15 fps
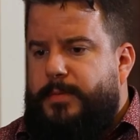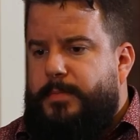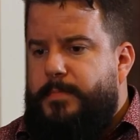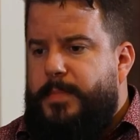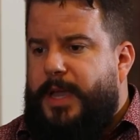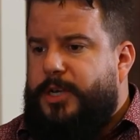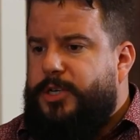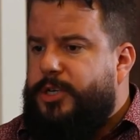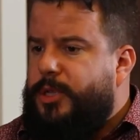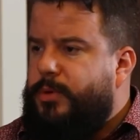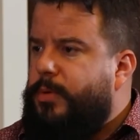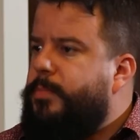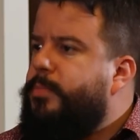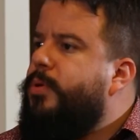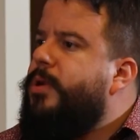making sure that
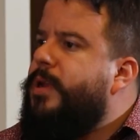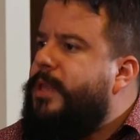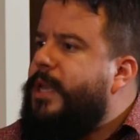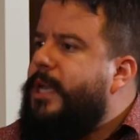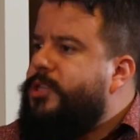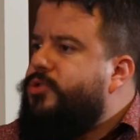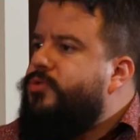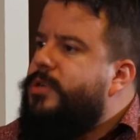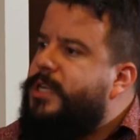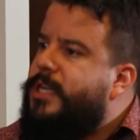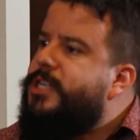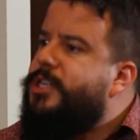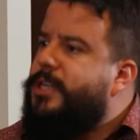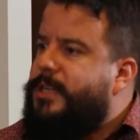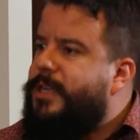we're putting that strategic